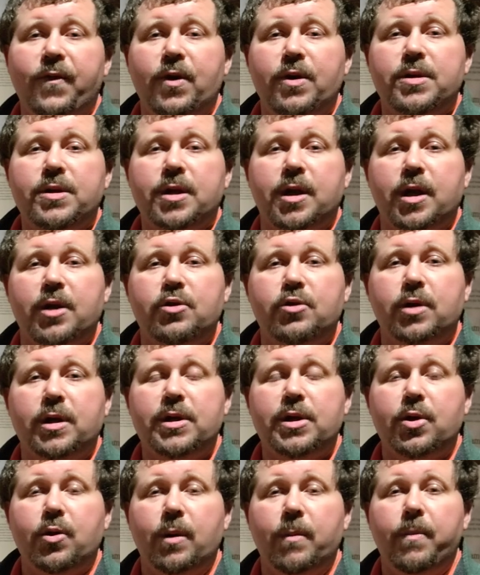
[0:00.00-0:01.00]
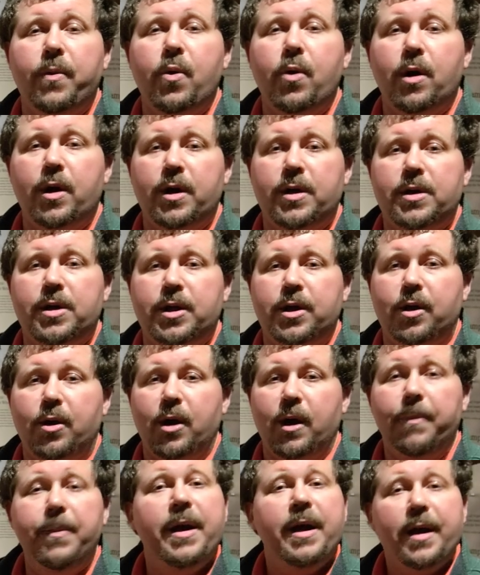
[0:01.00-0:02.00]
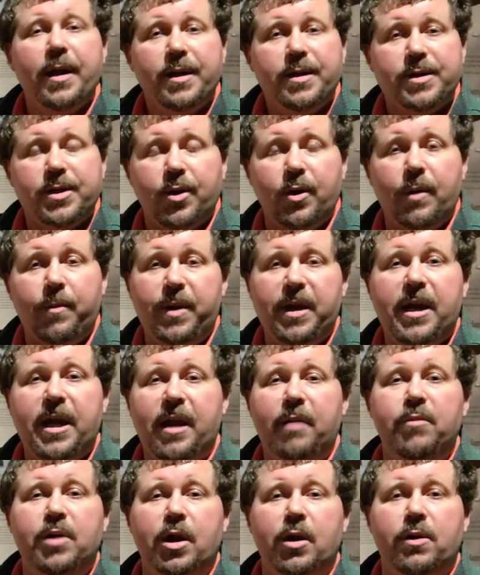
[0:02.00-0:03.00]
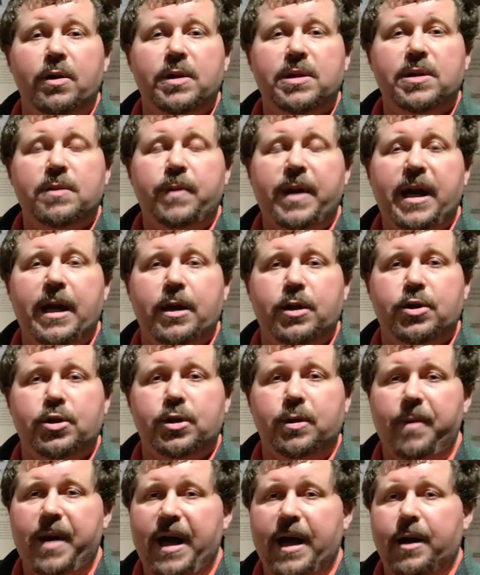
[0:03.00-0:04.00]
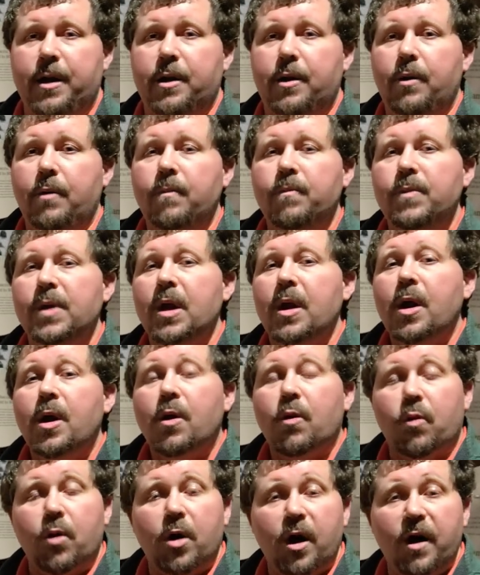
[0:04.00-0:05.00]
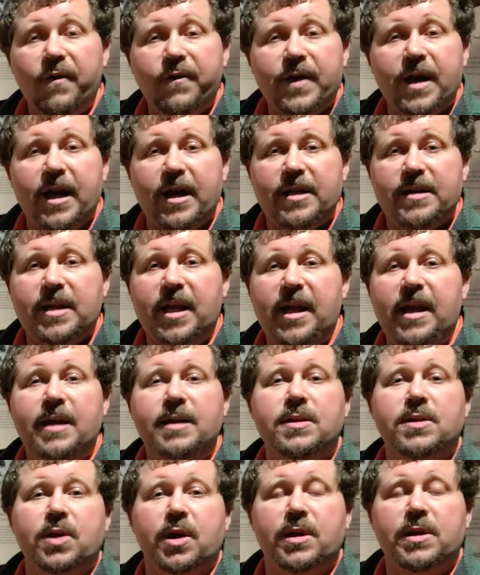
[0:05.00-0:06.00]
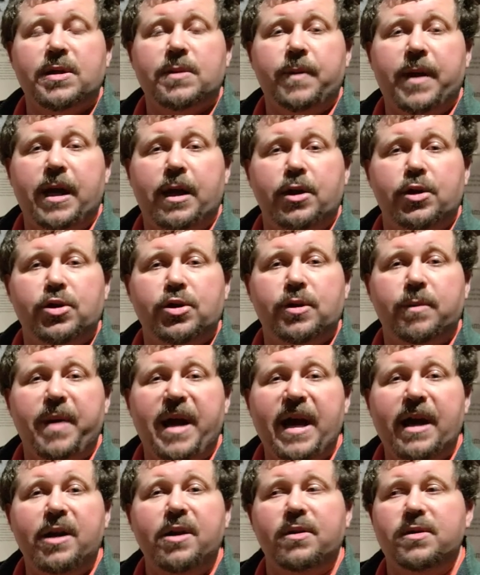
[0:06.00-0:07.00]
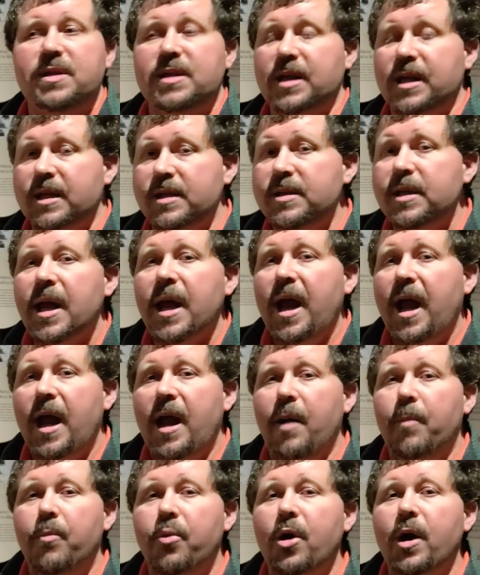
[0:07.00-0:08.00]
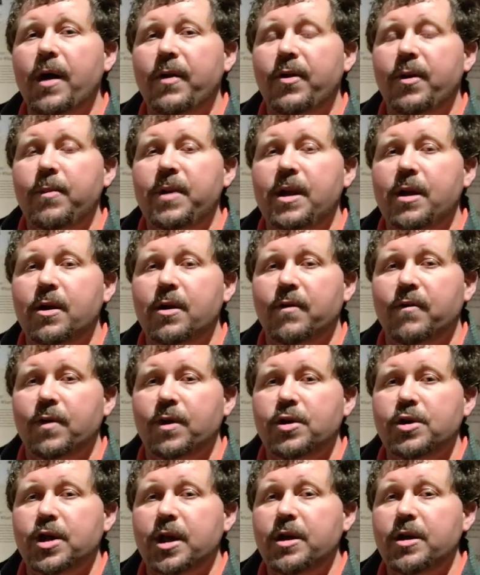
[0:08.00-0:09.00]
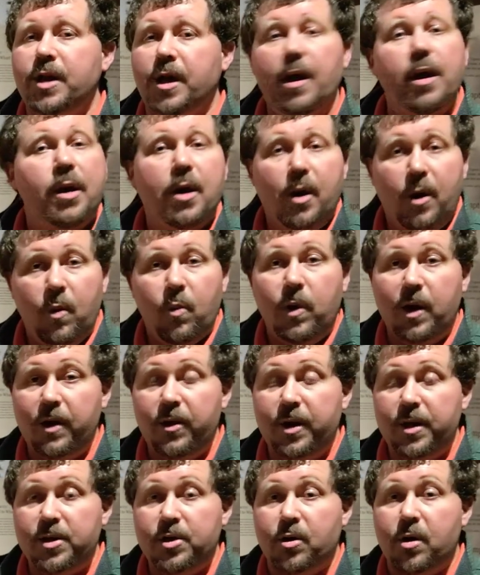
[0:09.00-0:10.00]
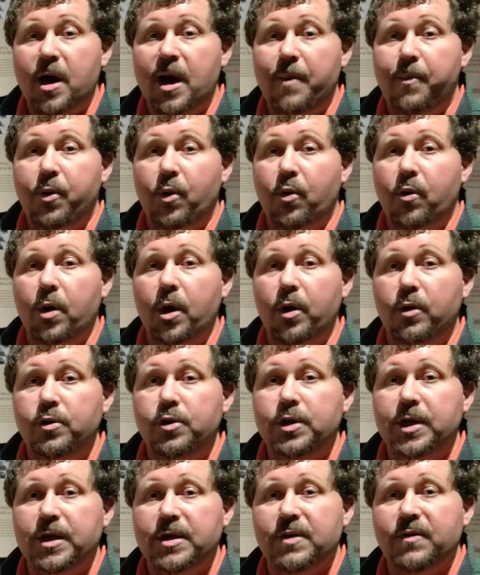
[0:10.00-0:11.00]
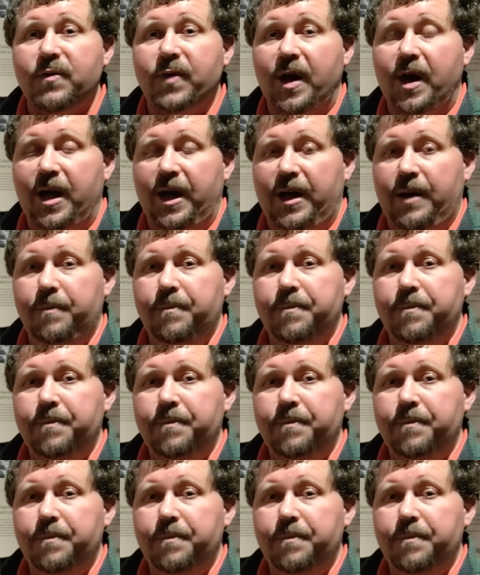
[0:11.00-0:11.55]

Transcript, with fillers: first country to import it to Europe, so it became known as Spanish tobacco. Rolfe got his hands on Spanish tobacco seeds and brought them here to Virginia, where this crop will grow just fine.